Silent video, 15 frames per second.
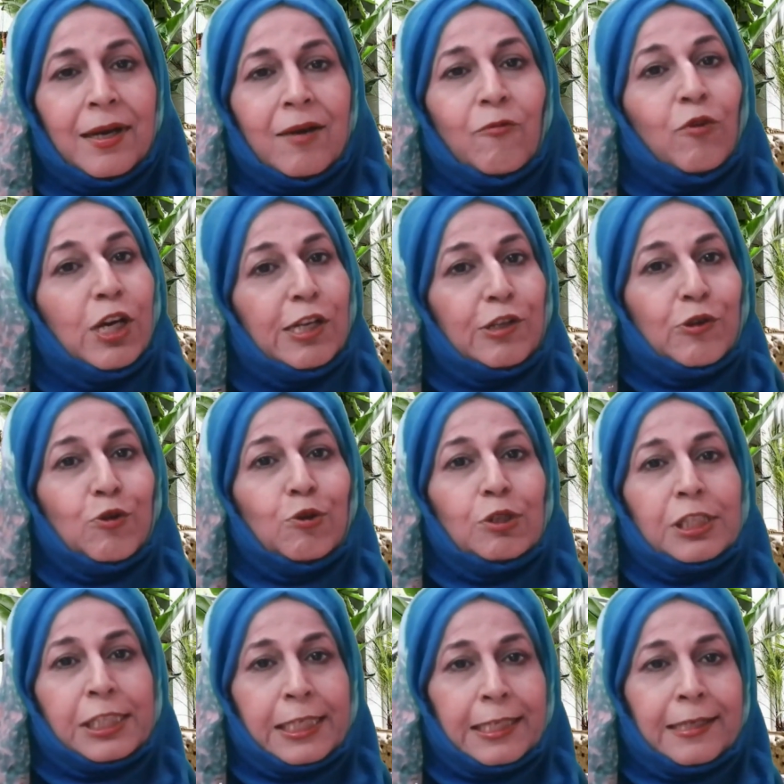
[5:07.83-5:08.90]
we
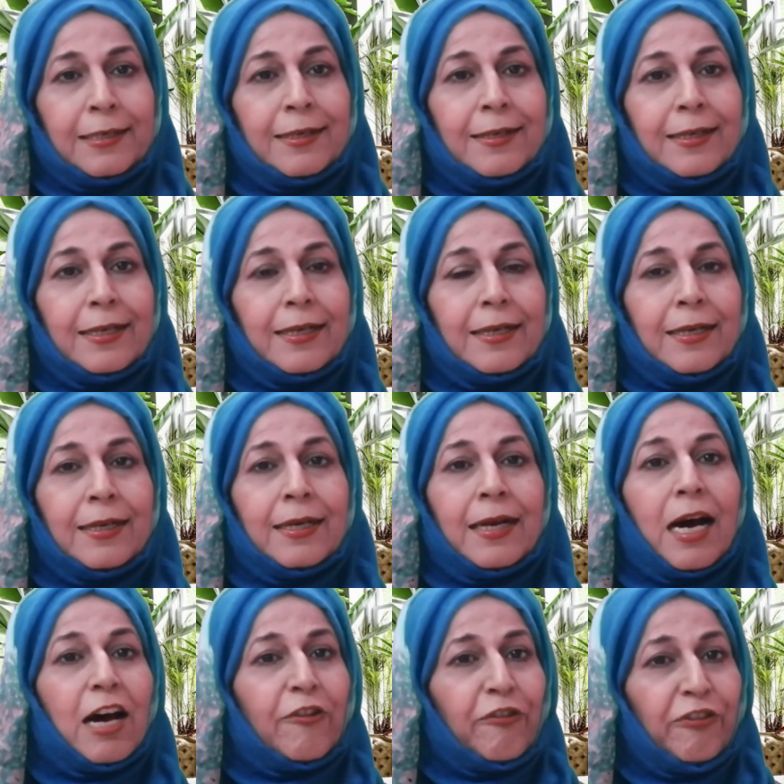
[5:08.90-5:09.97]
use,
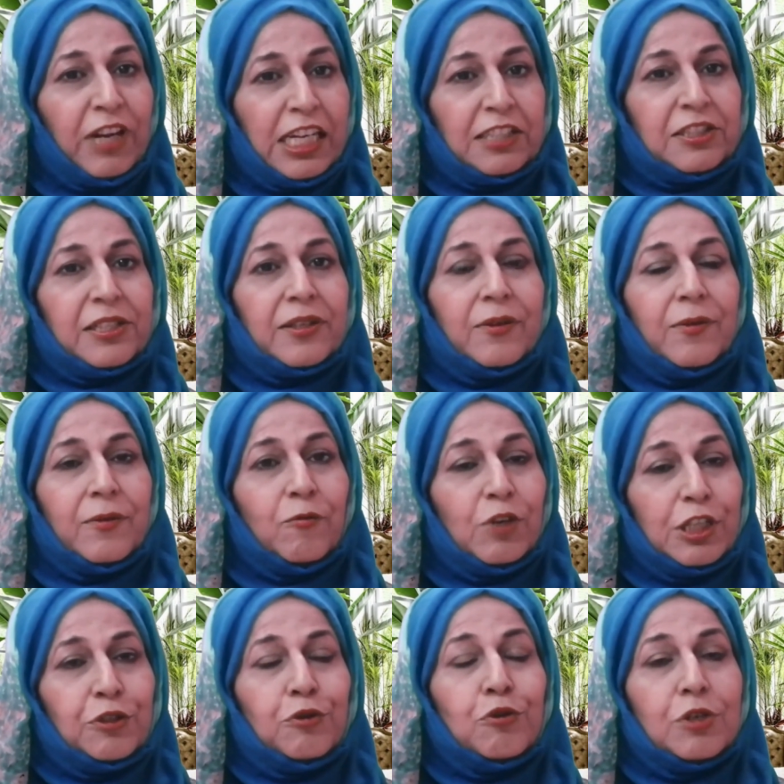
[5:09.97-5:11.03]
or fish, we
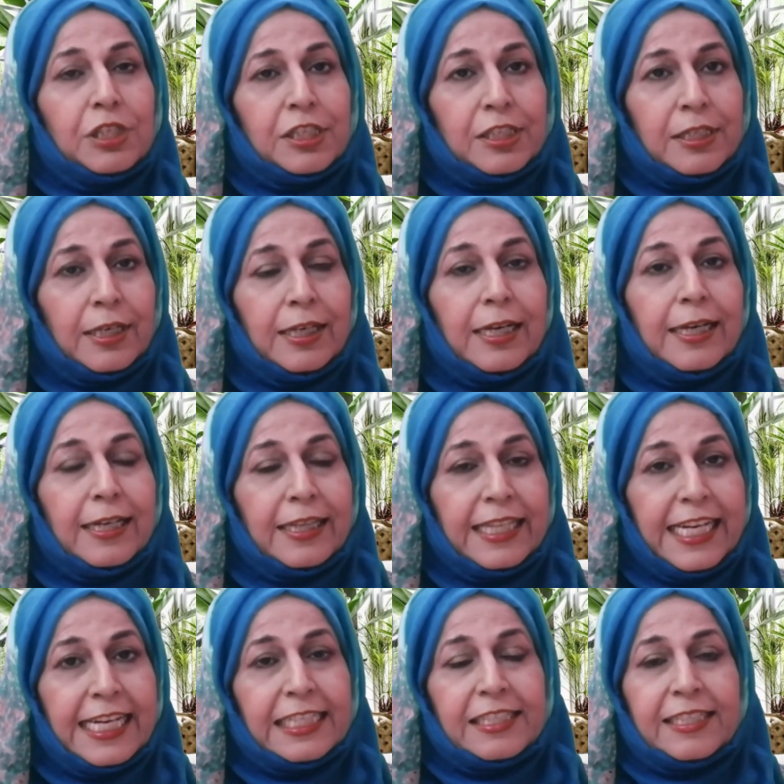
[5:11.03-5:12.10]
use
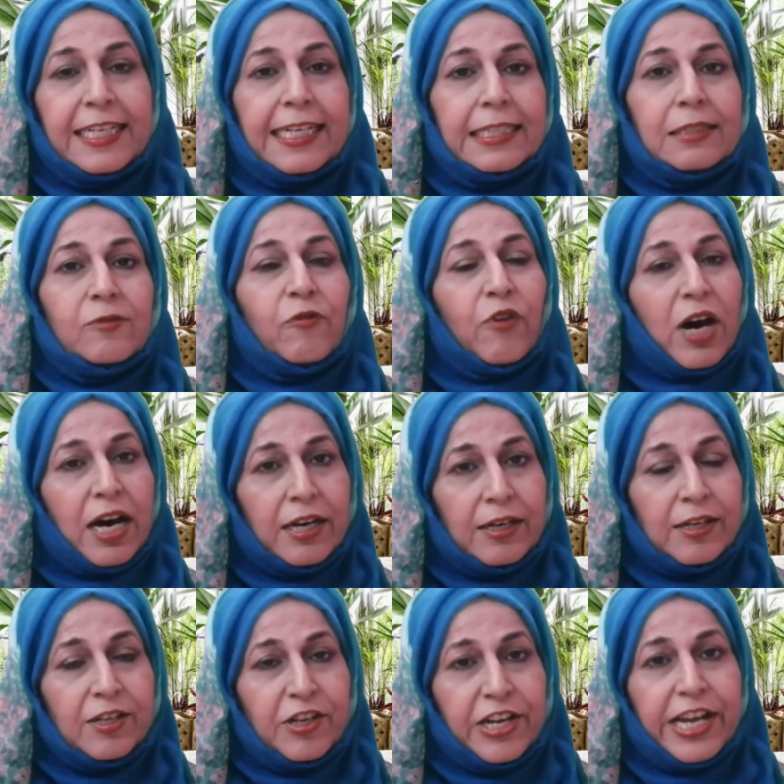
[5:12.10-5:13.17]
these teeth for
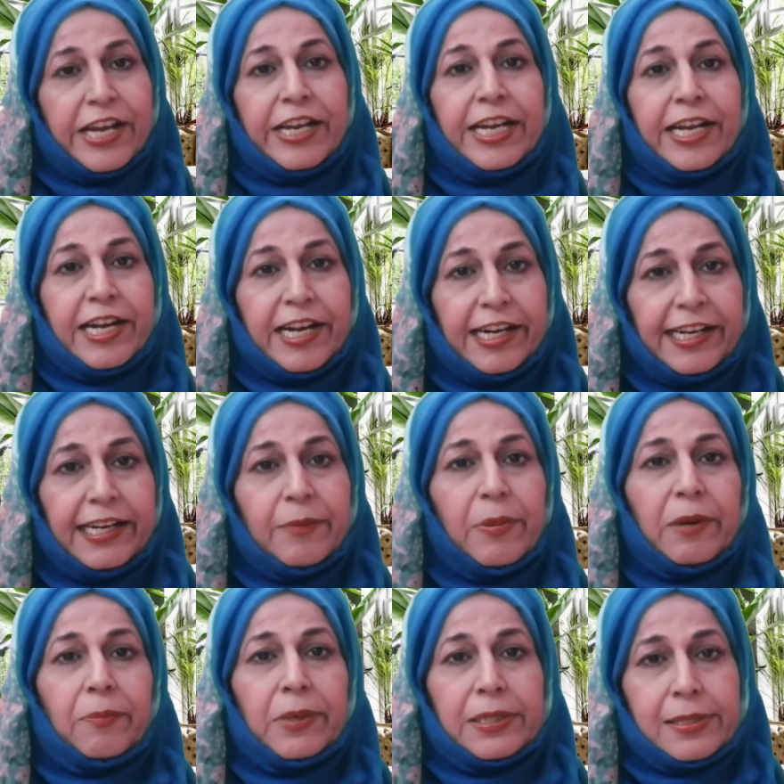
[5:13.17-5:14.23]
tearing, cutting
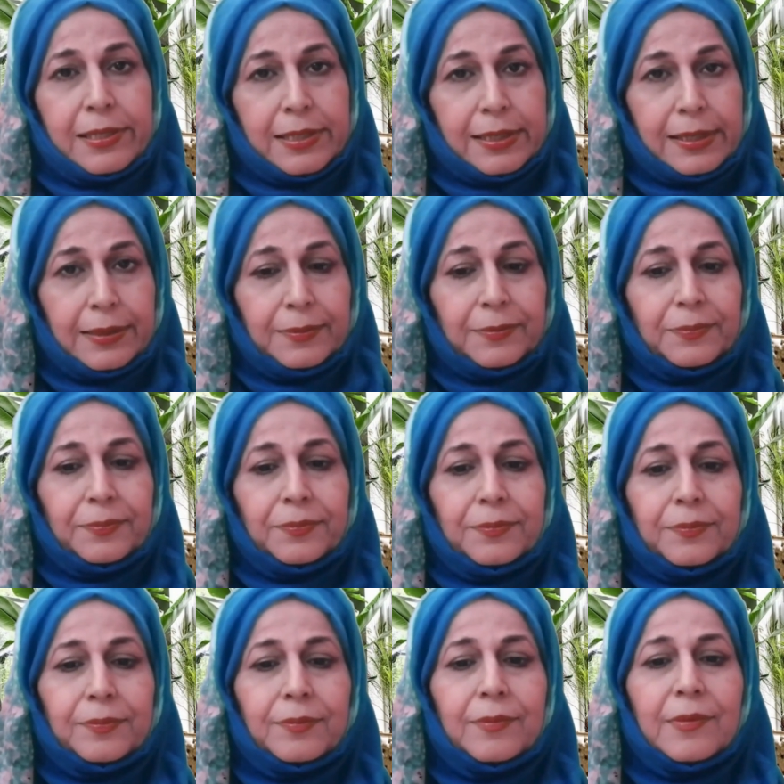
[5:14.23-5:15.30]
purpose.
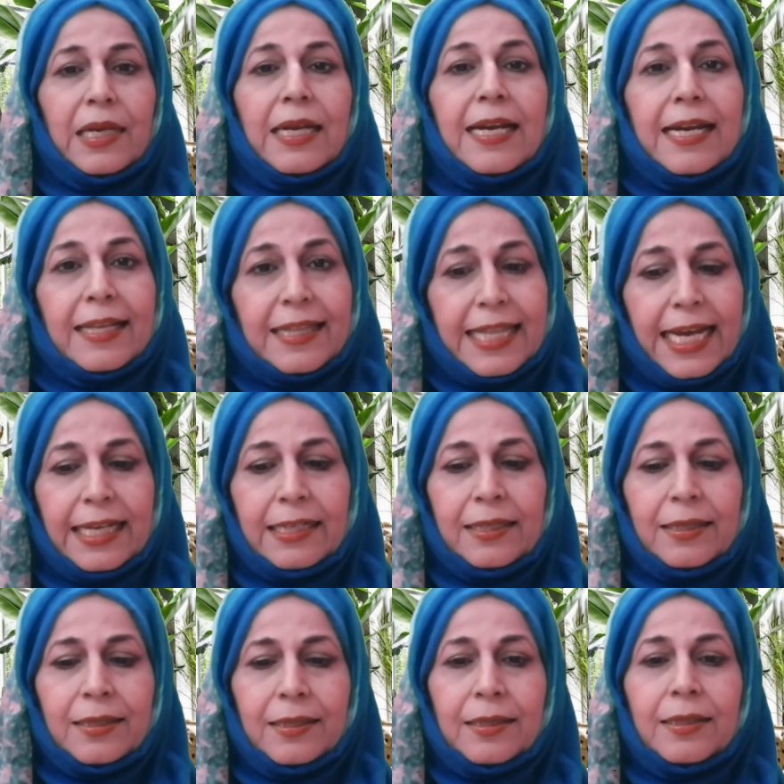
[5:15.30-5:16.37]
Then
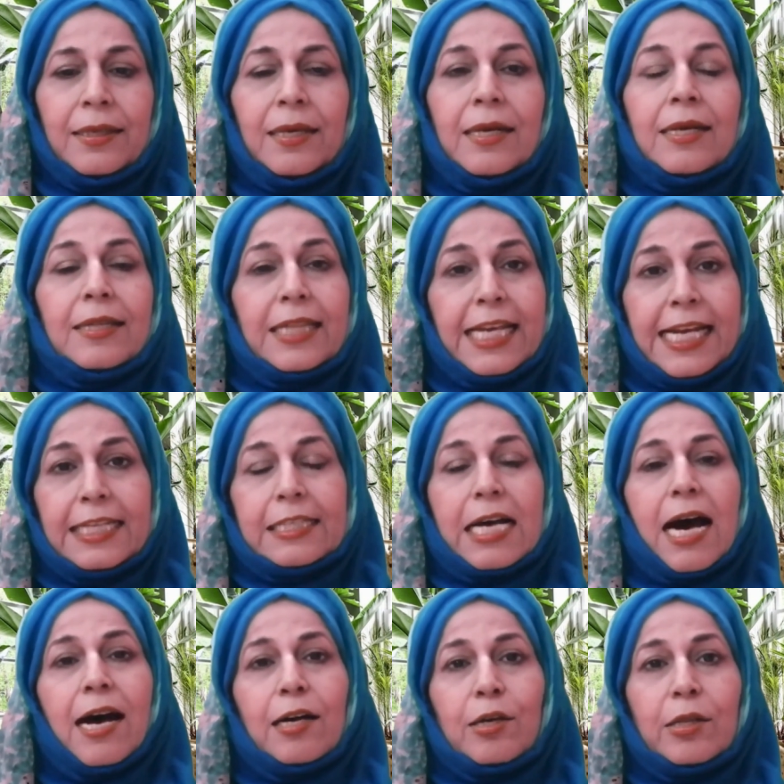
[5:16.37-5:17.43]
these
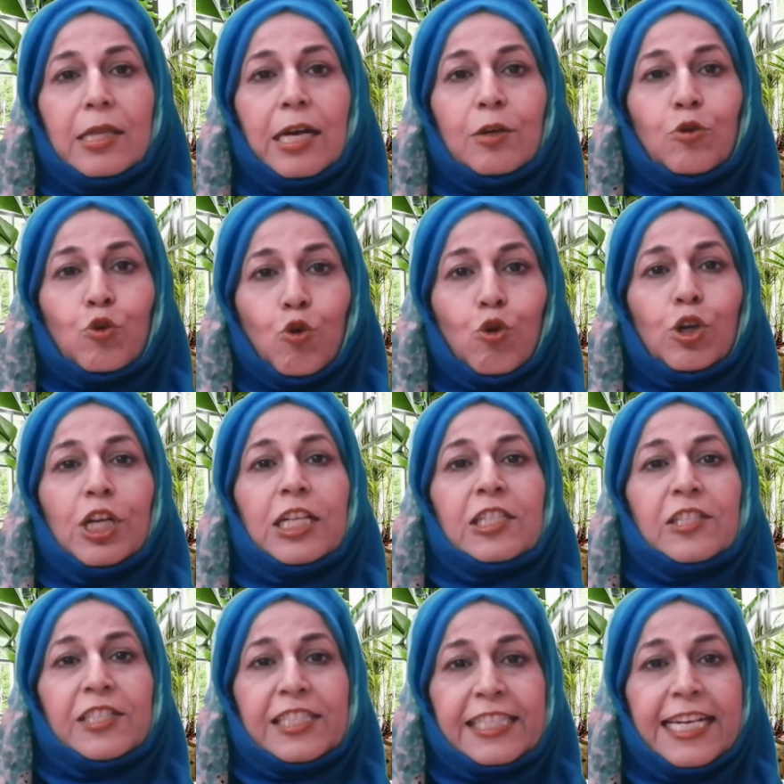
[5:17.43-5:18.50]
are the total
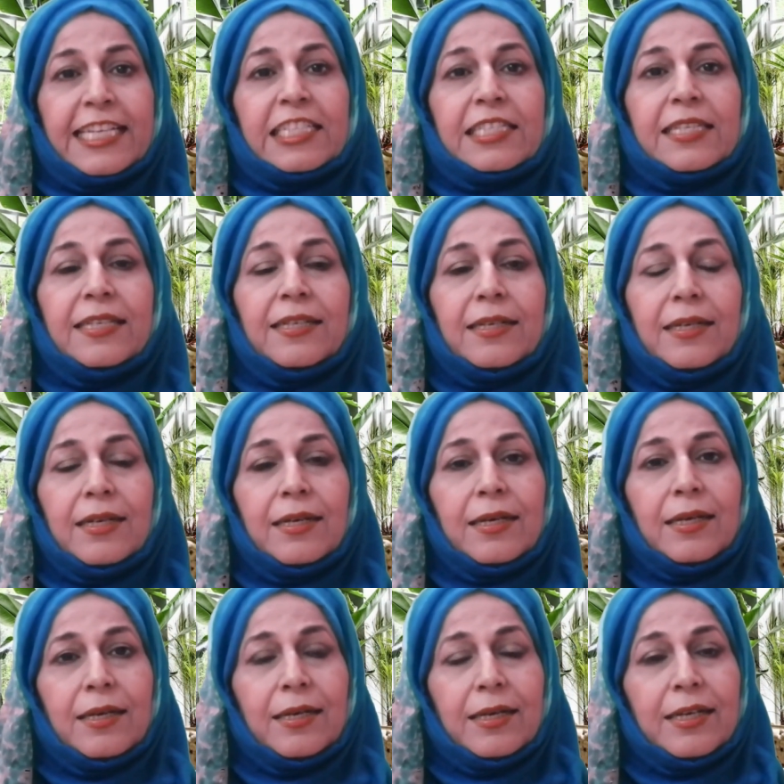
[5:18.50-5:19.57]
6
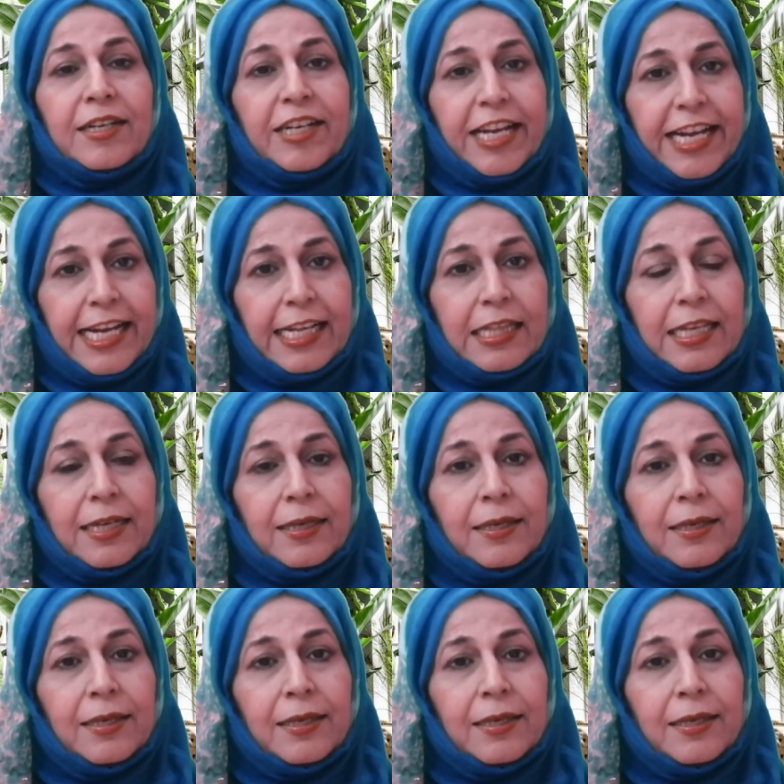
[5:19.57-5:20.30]
teeth